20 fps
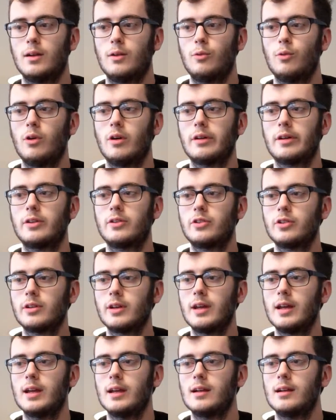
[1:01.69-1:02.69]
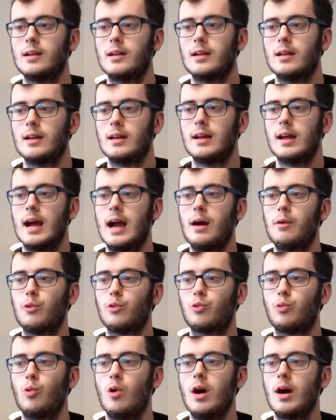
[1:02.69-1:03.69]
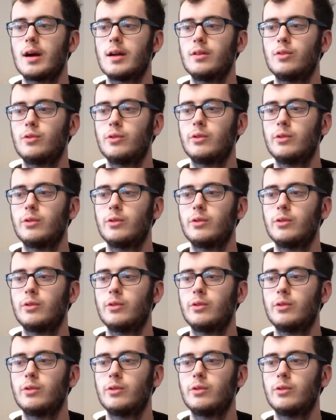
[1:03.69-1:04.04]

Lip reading: Well, you see, I was walking